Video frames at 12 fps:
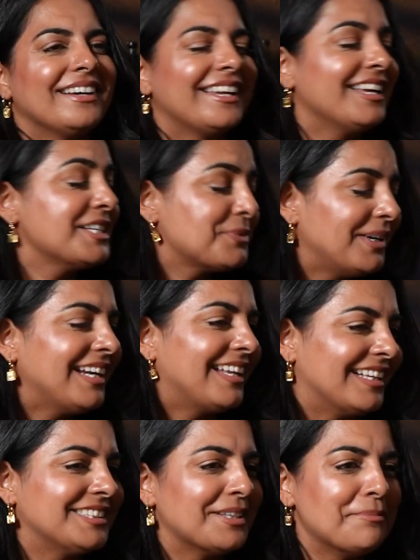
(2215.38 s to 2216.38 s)
it is what it
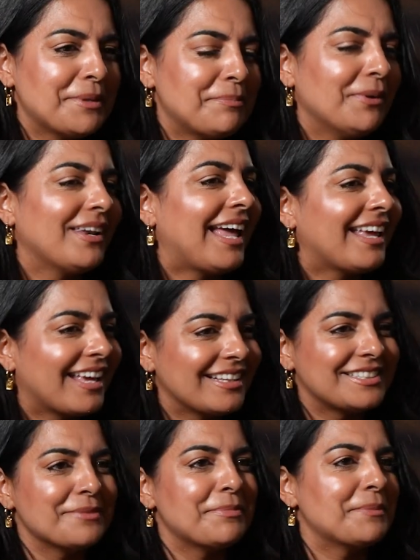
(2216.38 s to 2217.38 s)
is. Some people like
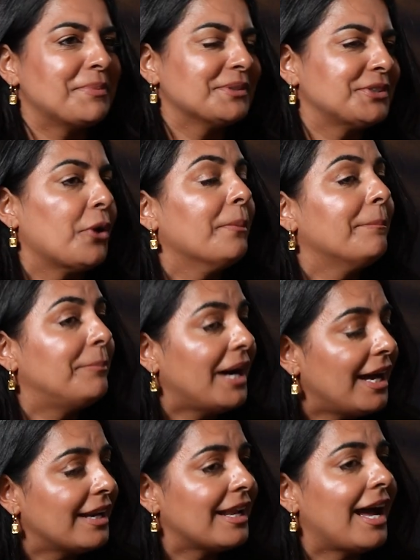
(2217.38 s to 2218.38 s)
it, some people don't.
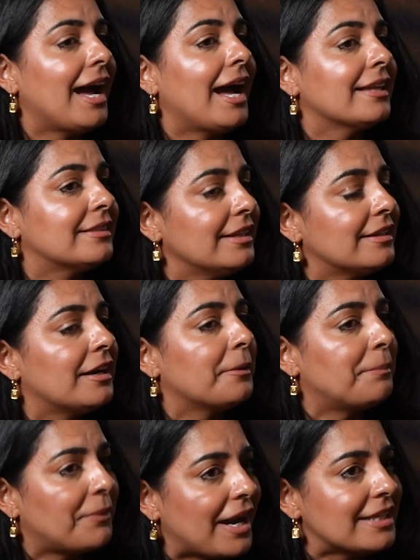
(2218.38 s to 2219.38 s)
But Ranchos, I think
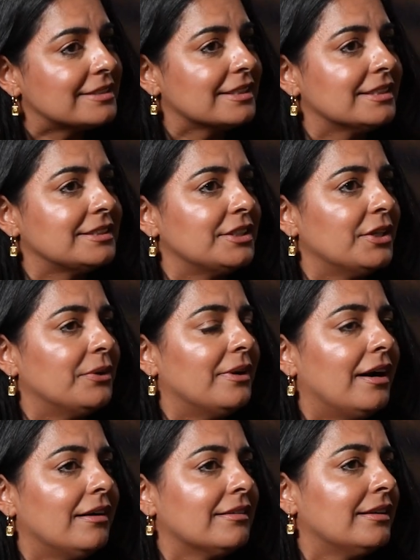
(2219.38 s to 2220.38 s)
our prices,
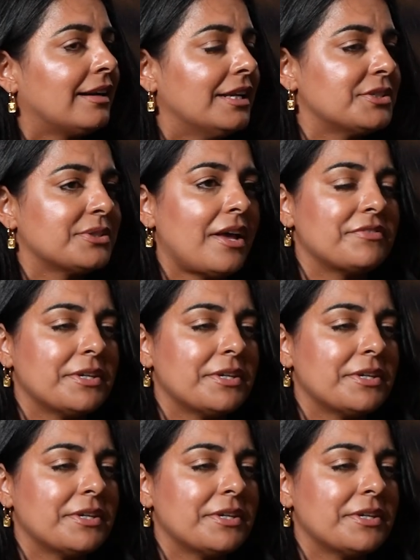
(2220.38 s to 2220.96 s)
all the ranchos have